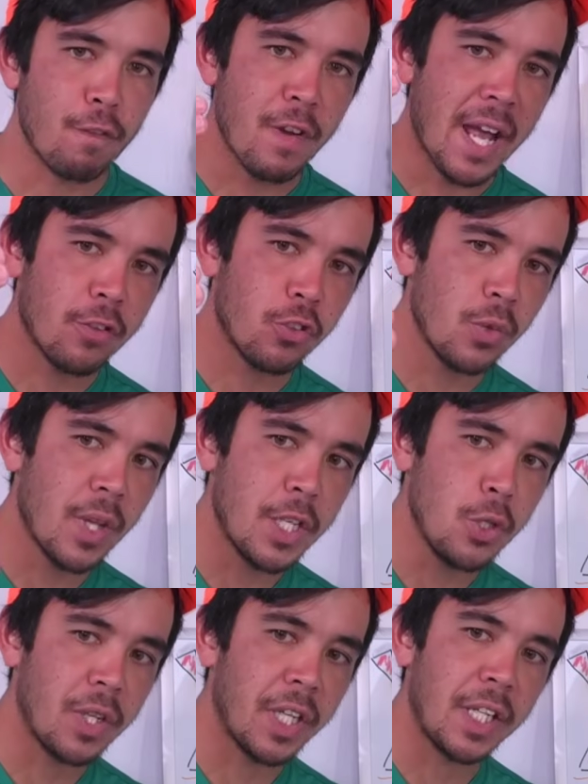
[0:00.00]
faster that
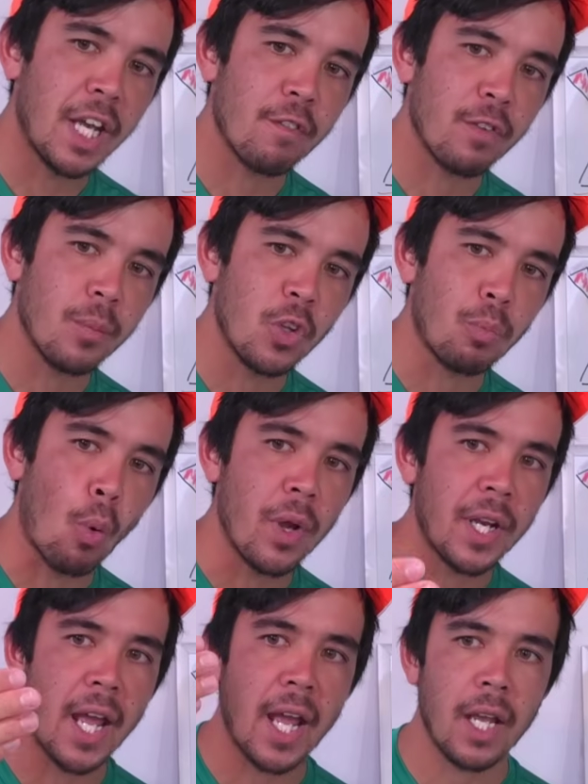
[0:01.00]
you can get from this
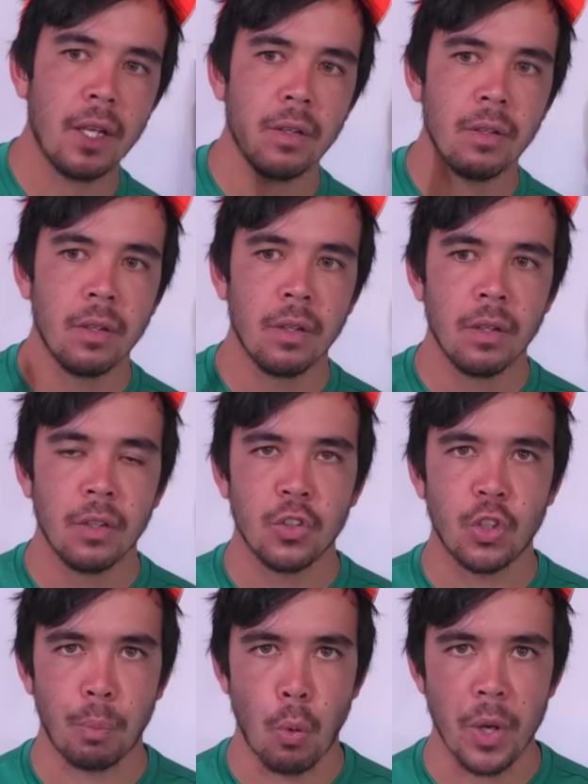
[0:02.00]
point A
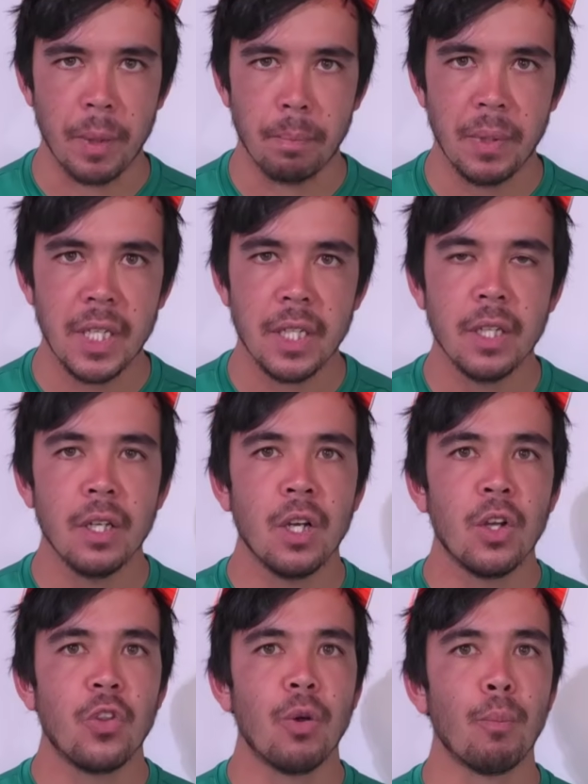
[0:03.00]
to point B,
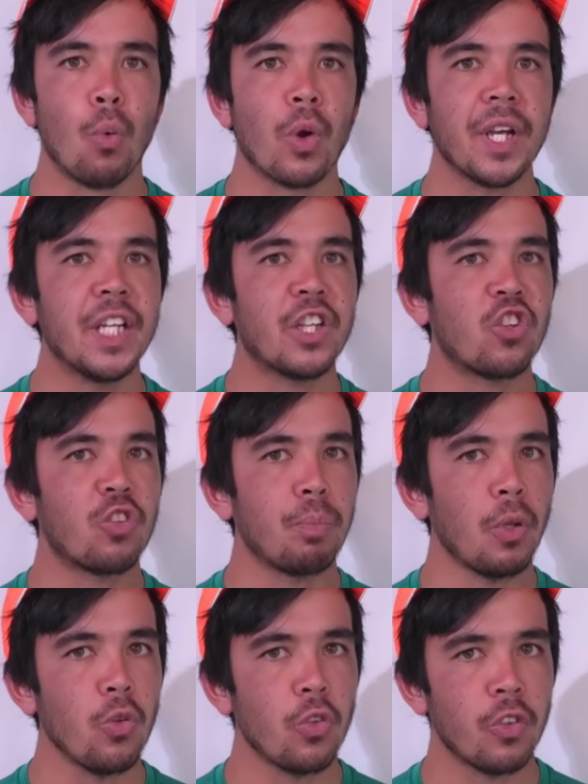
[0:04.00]
the more
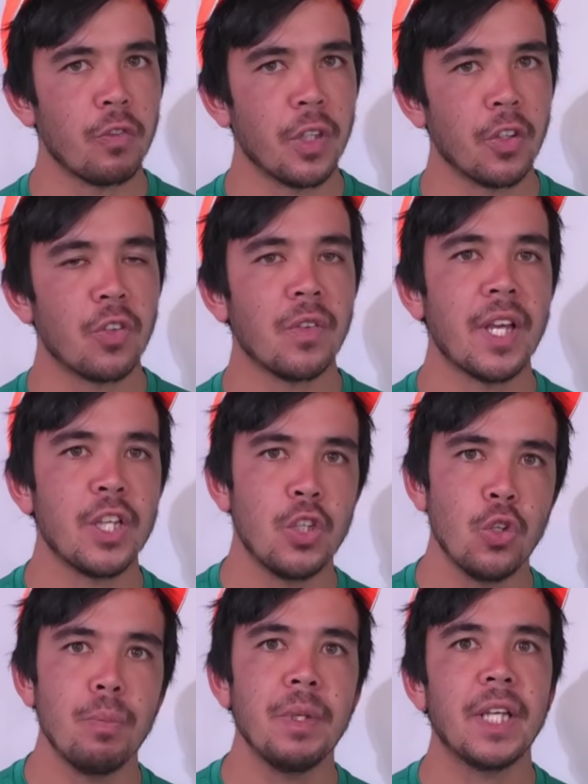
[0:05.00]
explosiveness that
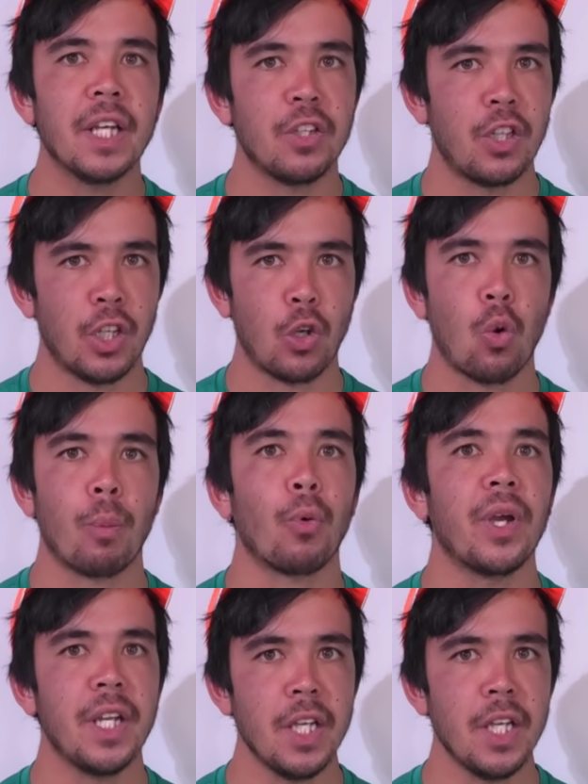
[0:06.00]
you begin to incorporate